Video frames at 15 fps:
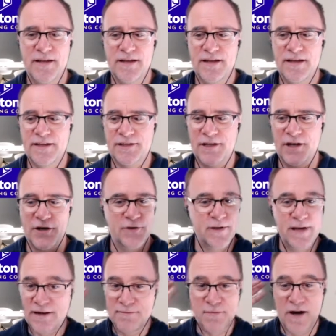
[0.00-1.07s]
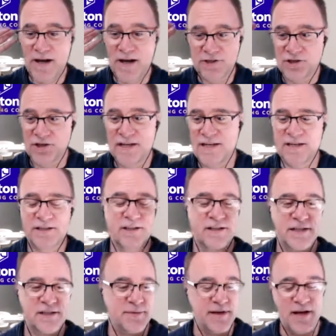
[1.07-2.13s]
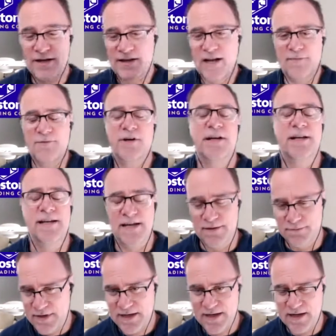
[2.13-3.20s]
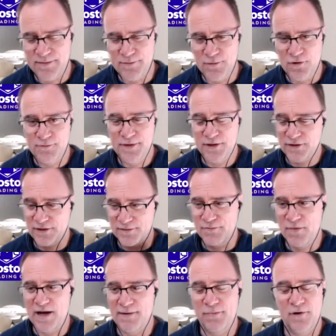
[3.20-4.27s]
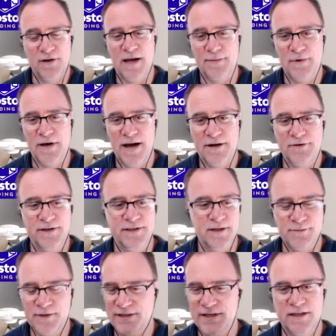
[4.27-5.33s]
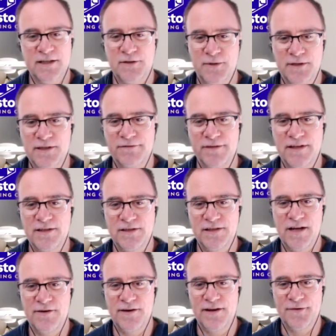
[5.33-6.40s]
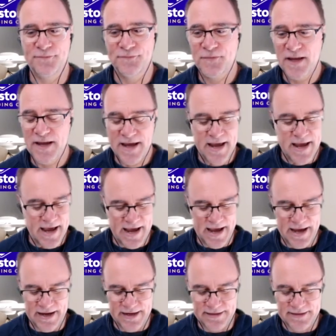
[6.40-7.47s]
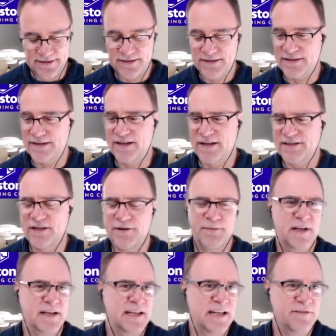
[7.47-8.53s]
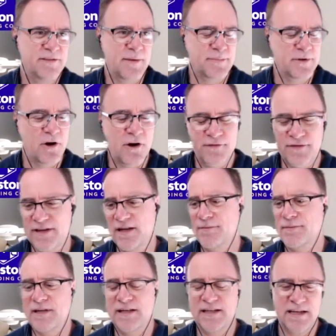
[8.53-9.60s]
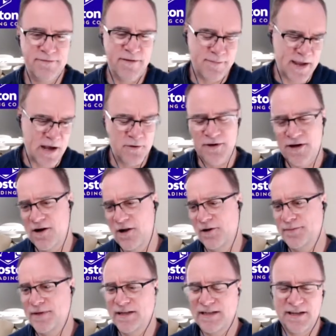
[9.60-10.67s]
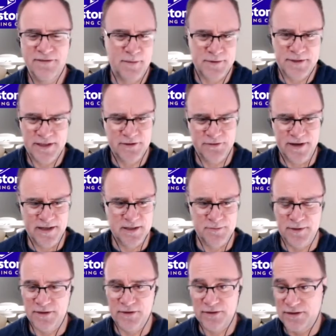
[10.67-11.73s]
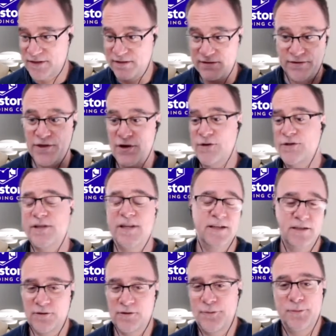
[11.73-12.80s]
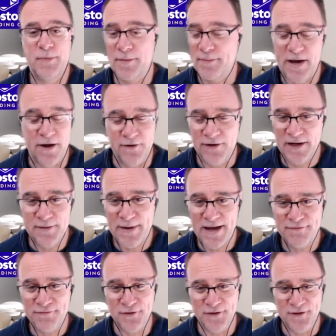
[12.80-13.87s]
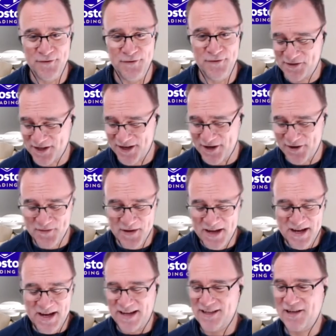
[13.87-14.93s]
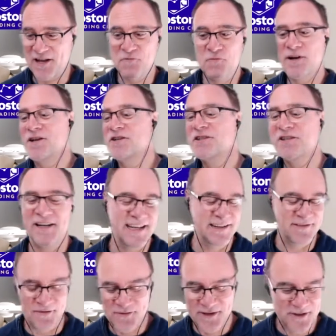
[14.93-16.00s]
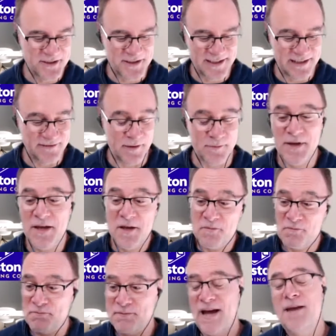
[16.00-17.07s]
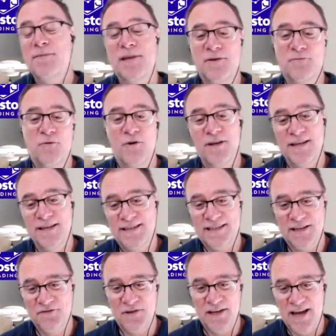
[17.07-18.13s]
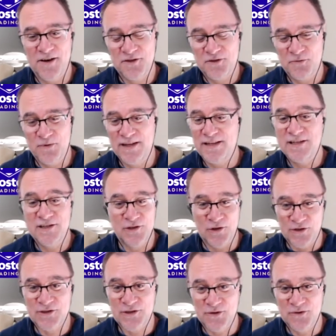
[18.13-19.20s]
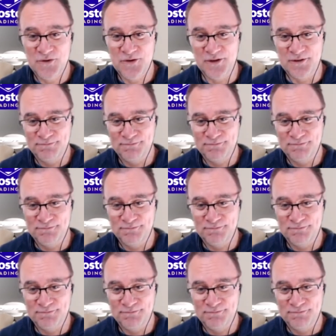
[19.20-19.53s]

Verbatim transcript: So in my genius, I just went, okay, I'm not going to eat meat anymore because it might block up my arteries. I'm just going to switch to vegetarian. Okay. And then I said, I'm going to give up coffee and I'm going to give up alcohol. I'm going to give up cigarettes because those things are apparently bad for you. So, and they're like, what else can I give up? What else can I give up? Maybe working 70 hours a week is not so good.